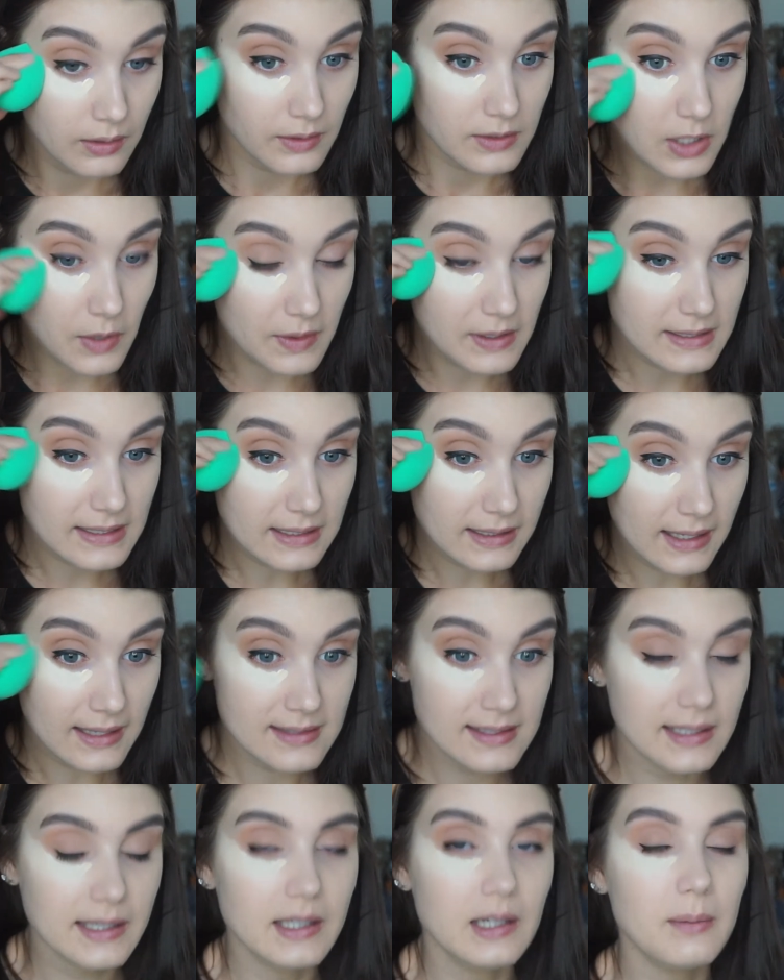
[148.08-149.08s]
So this
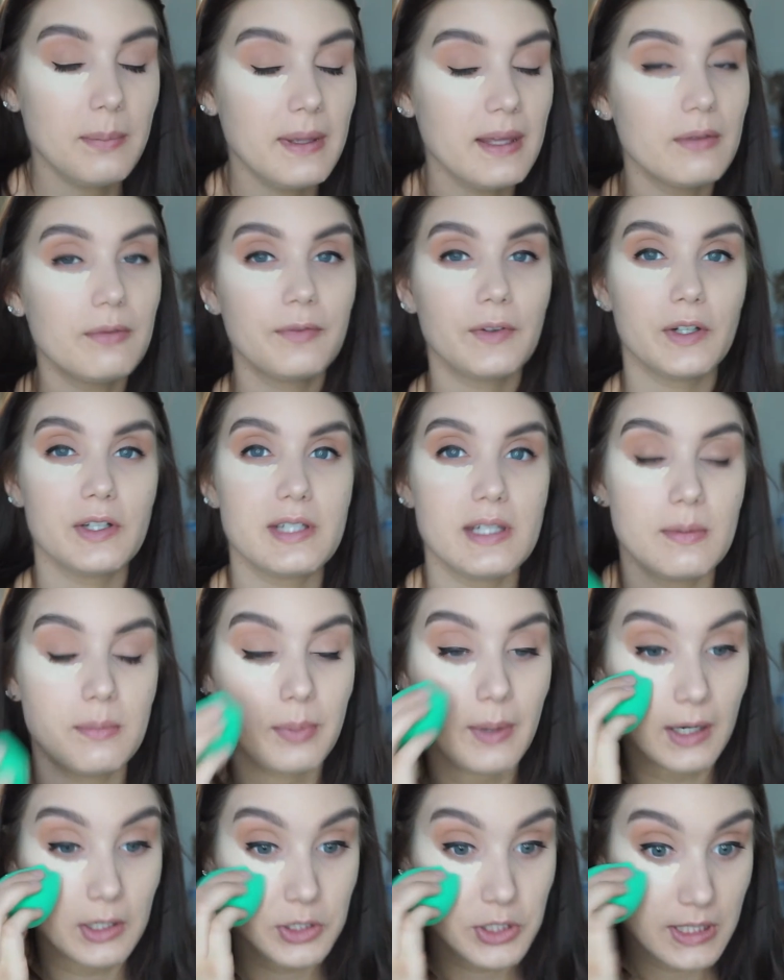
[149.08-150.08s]
isn't going to be in first
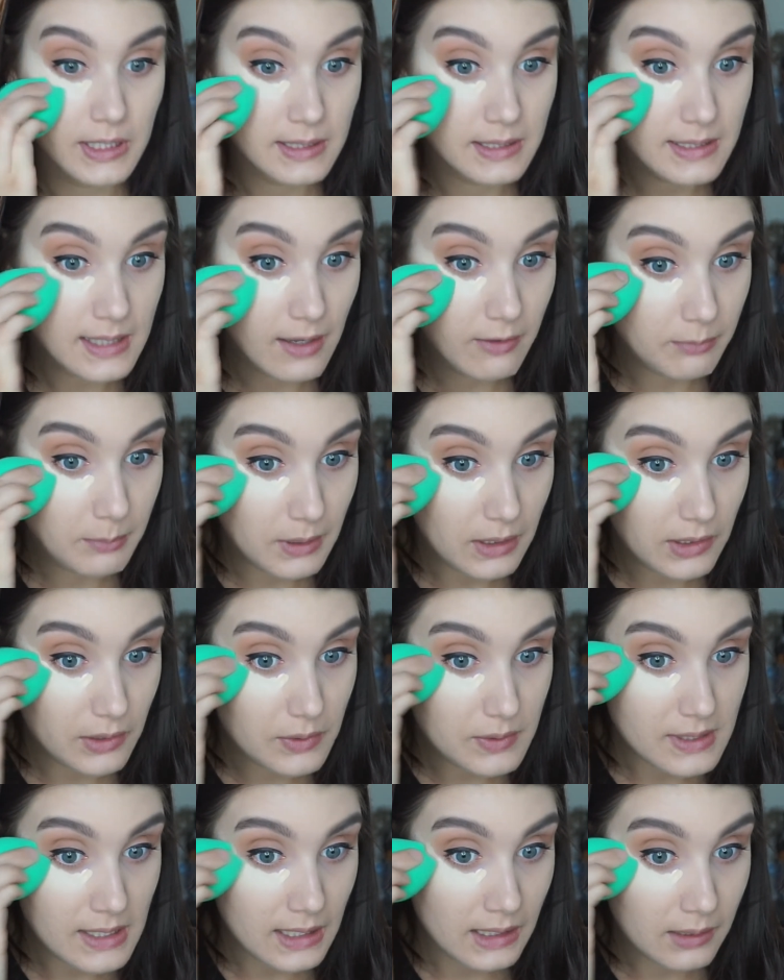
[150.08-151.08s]
impressions of me
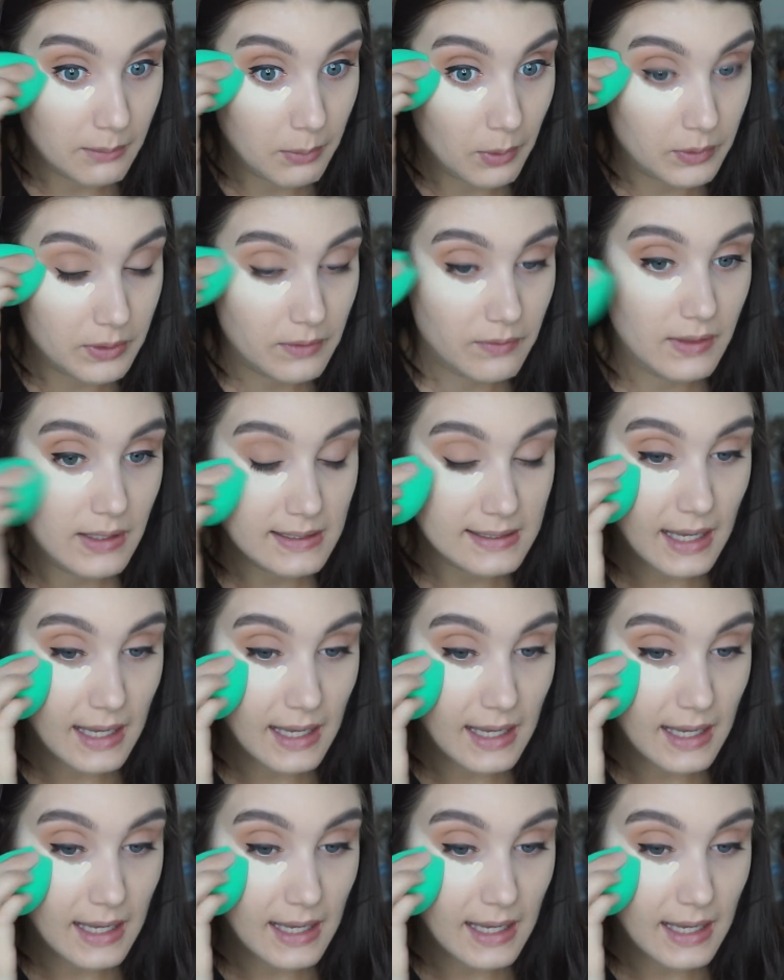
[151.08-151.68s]
using both of these.